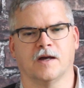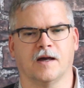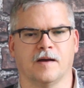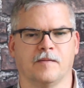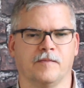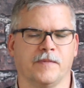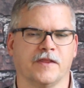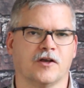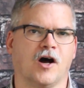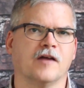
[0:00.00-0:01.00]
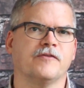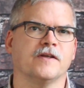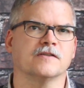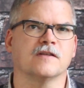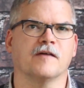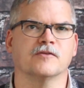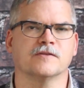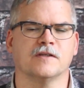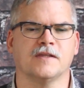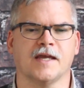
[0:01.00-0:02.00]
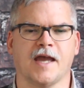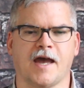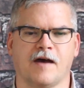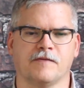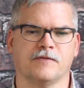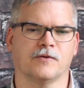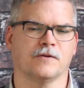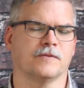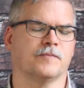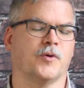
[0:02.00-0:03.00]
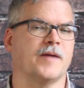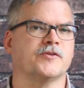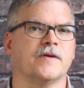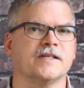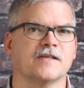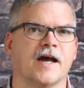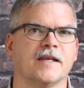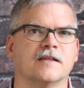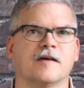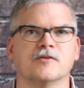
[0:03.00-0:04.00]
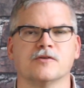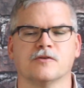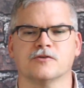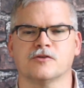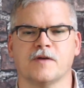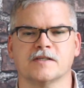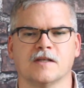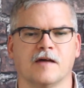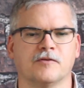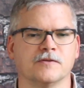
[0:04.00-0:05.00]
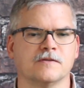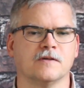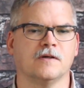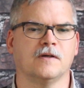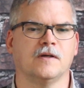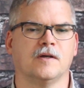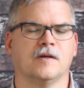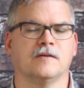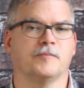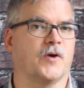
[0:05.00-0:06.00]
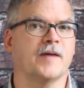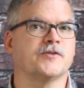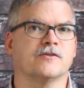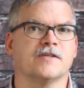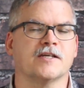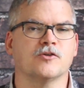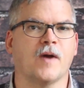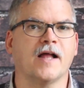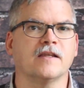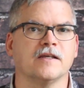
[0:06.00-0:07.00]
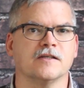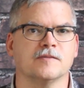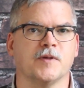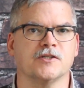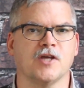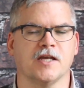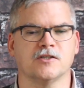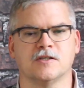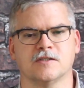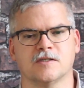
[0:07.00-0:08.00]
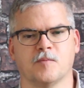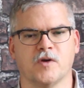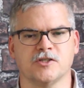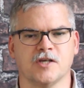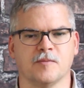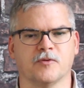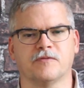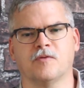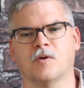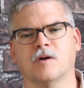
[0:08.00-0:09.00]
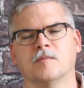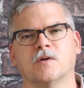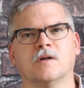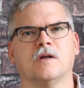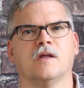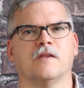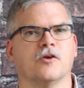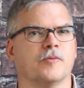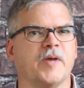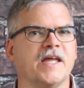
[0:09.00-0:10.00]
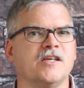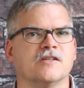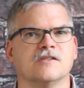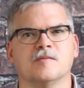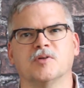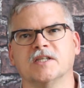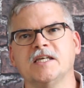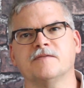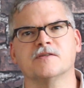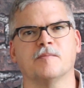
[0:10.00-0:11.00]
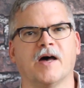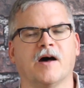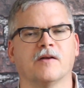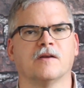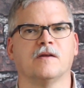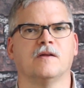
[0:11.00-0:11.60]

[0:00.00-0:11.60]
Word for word: um, the confidence levels that they have, or perhaps their anxiety levels or their stress levels, perhaps their sexuality has been changed in some way, shape, or form, or their opinions and beliefs about